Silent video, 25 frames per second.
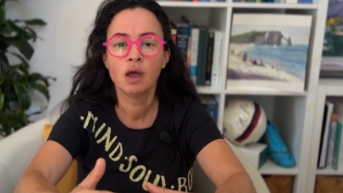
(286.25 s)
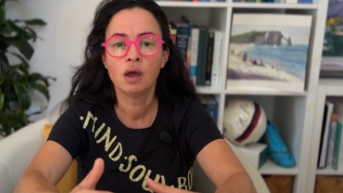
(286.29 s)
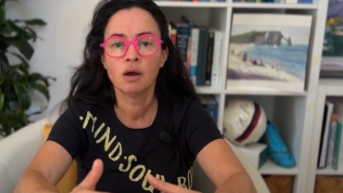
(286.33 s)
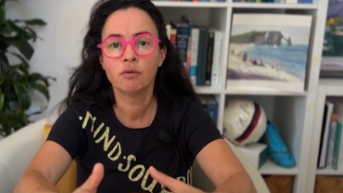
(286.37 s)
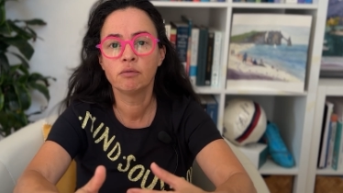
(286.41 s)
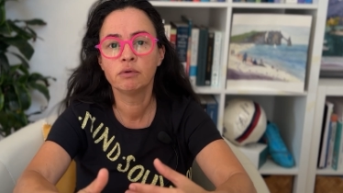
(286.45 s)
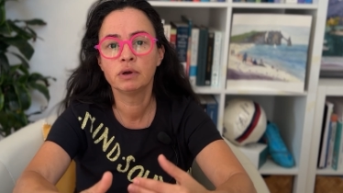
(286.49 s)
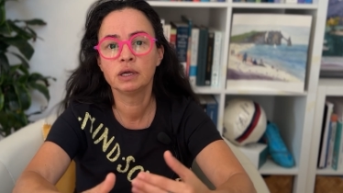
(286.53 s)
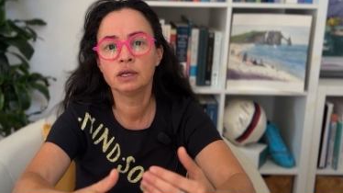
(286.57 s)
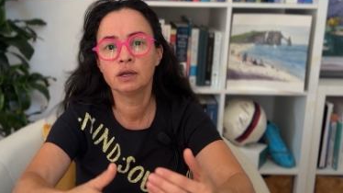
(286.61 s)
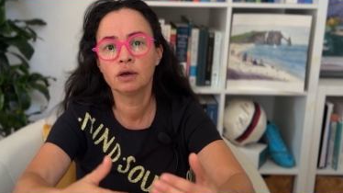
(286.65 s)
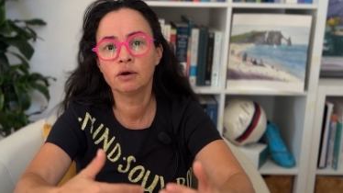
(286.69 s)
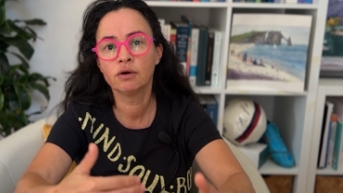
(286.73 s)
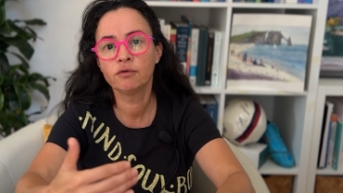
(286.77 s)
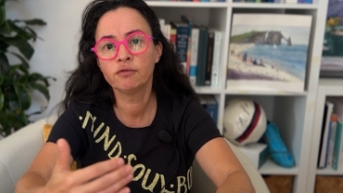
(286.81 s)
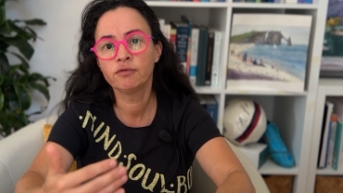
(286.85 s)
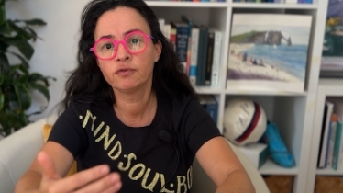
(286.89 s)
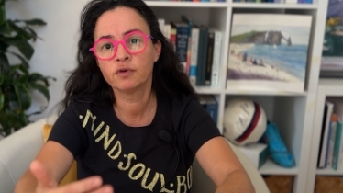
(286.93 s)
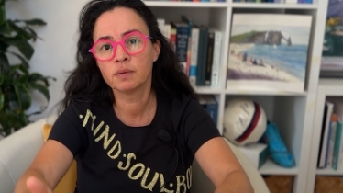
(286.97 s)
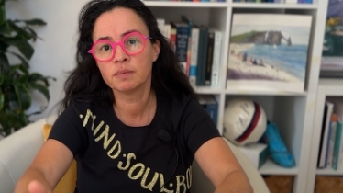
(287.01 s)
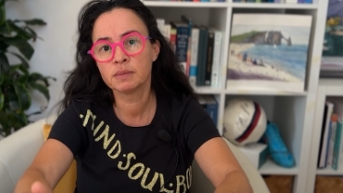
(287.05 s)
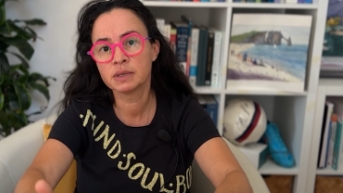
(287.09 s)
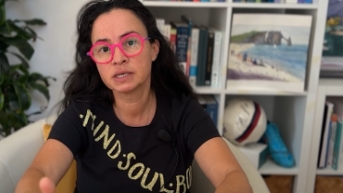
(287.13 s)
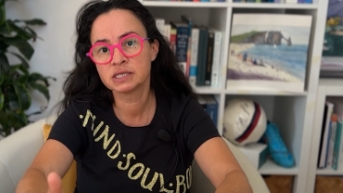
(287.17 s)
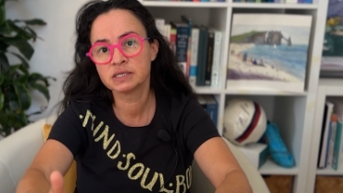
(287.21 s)
We know
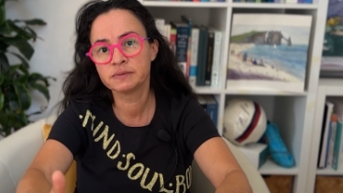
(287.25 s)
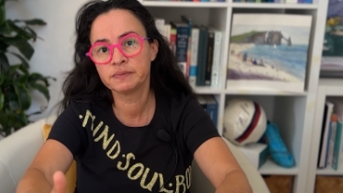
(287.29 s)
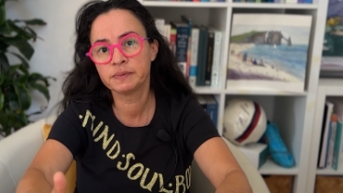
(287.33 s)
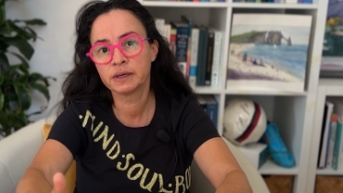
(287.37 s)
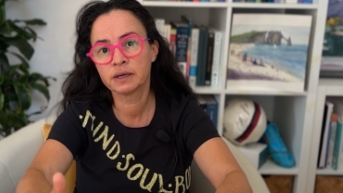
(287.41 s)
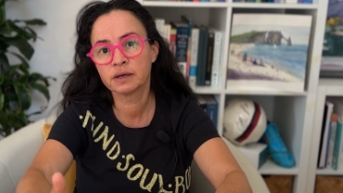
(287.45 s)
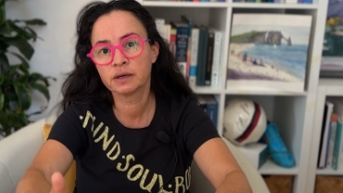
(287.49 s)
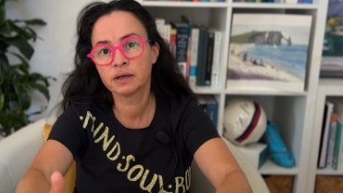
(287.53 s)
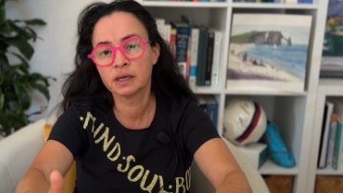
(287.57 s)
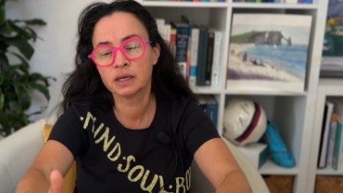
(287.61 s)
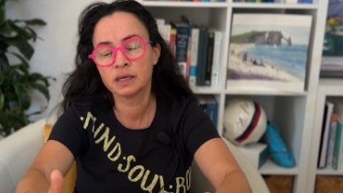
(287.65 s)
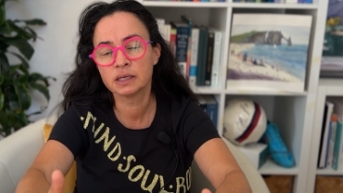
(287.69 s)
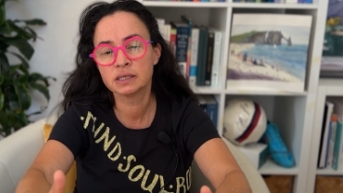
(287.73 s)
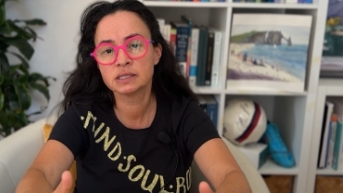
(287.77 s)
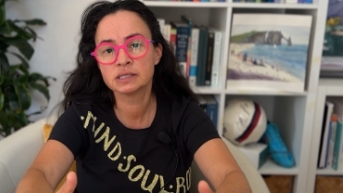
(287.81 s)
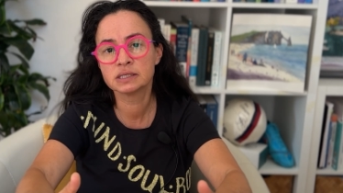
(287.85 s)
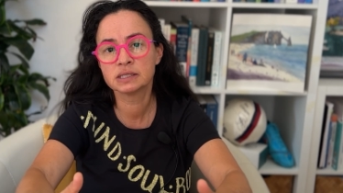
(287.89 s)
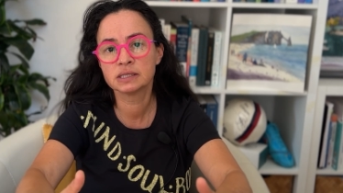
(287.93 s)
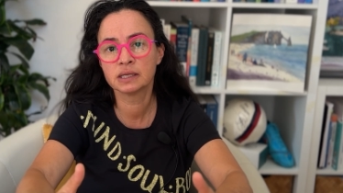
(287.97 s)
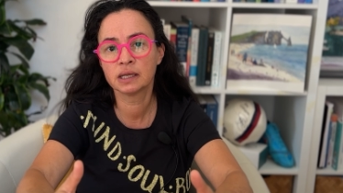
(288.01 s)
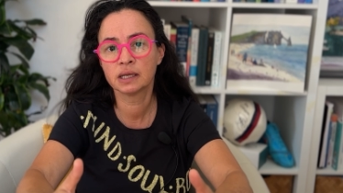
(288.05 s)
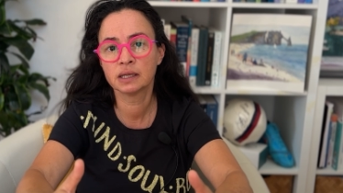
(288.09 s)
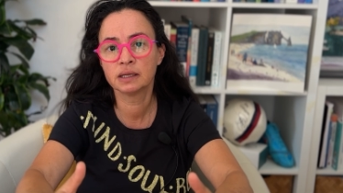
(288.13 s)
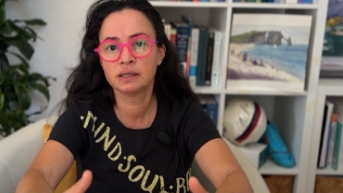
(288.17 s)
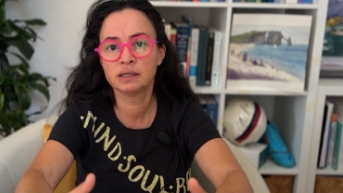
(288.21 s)
from experience
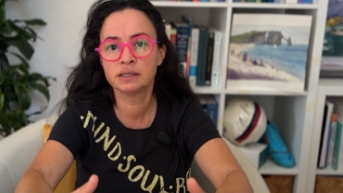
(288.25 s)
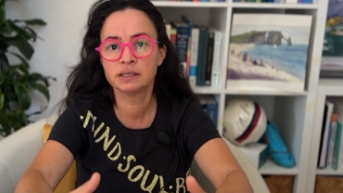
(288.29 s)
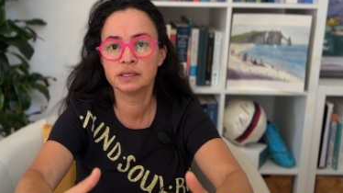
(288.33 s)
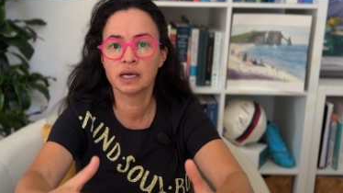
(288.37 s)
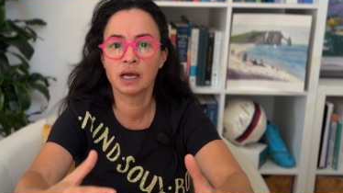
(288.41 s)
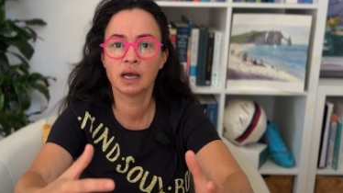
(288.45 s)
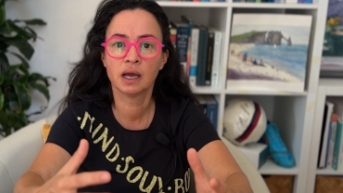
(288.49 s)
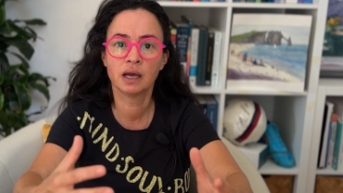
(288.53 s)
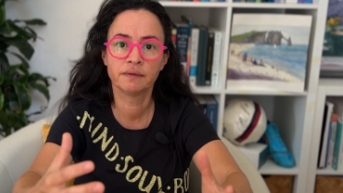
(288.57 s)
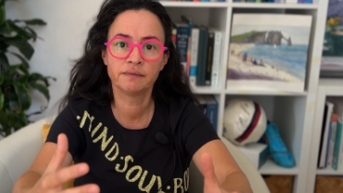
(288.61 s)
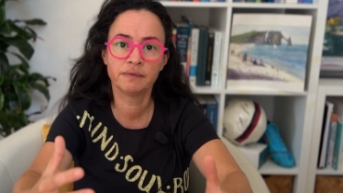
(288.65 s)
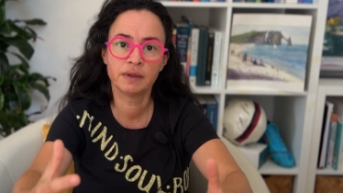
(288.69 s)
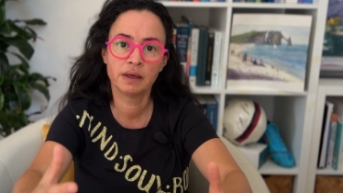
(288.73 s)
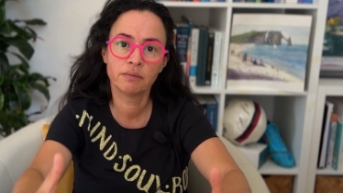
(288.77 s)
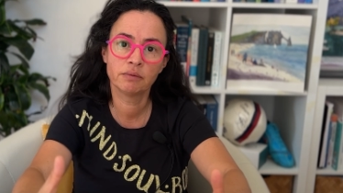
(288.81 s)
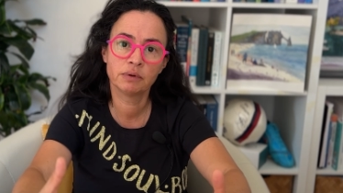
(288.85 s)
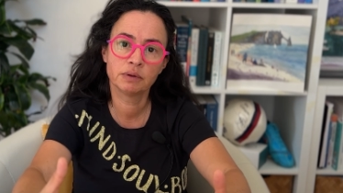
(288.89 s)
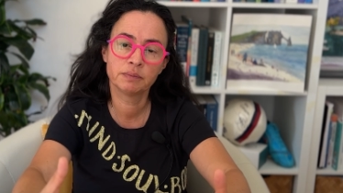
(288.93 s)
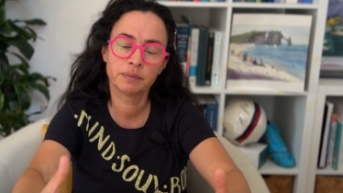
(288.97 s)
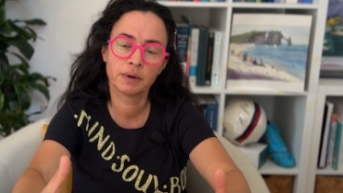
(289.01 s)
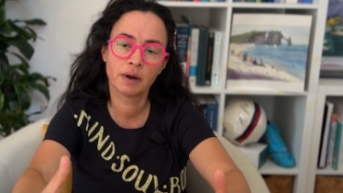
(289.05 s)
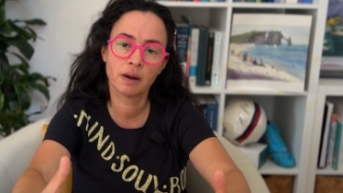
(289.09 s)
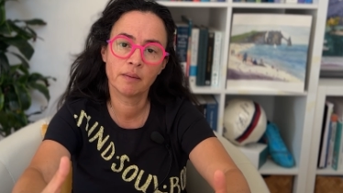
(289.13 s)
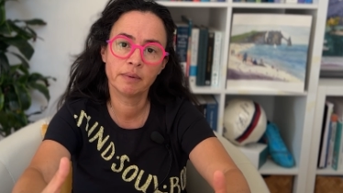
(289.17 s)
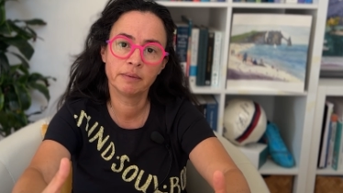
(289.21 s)
that uh, they will
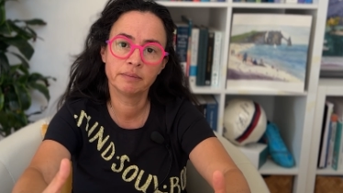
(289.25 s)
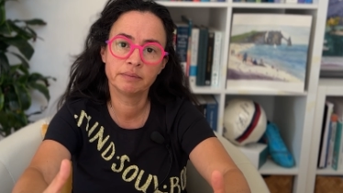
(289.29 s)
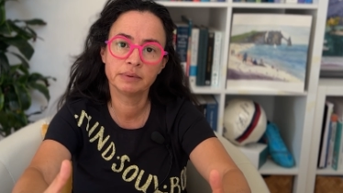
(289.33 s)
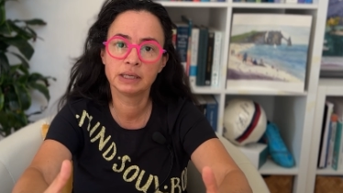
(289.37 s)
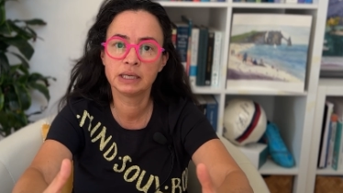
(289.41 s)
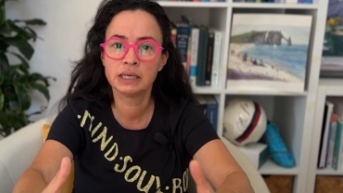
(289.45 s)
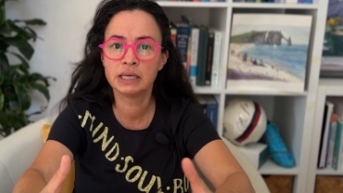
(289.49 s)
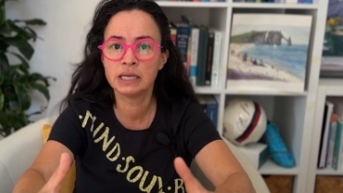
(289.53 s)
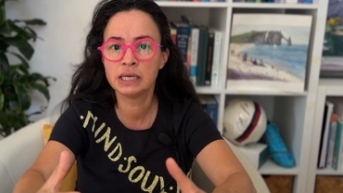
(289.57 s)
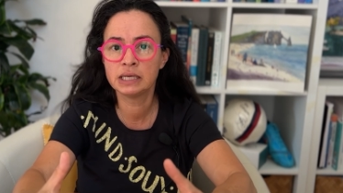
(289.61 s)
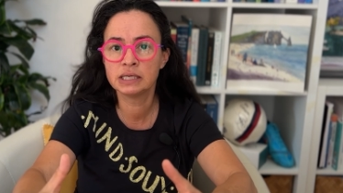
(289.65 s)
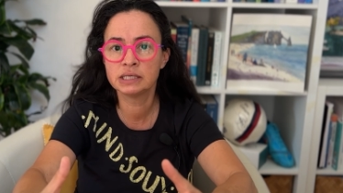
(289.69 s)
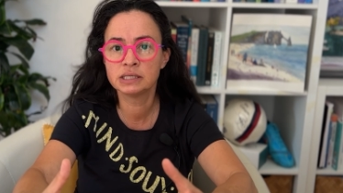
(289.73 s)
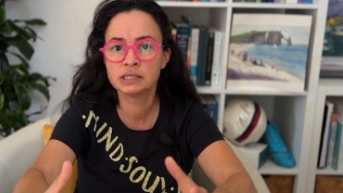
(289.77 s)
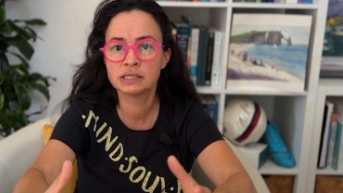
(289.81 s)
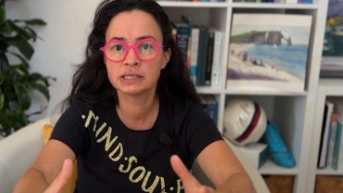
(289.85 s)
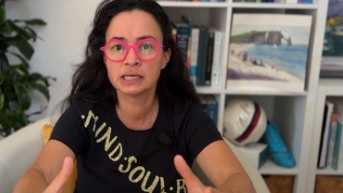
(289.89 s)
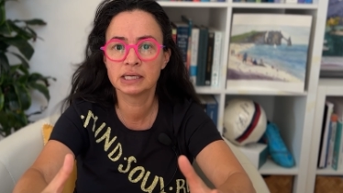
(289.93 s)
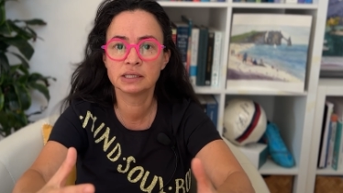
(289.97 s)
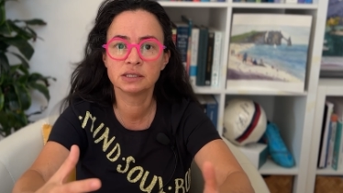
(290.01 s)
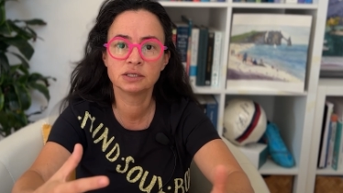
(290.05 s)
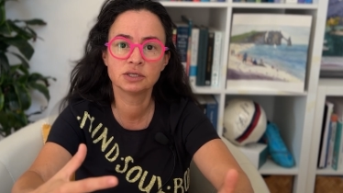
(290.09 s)
probably need 10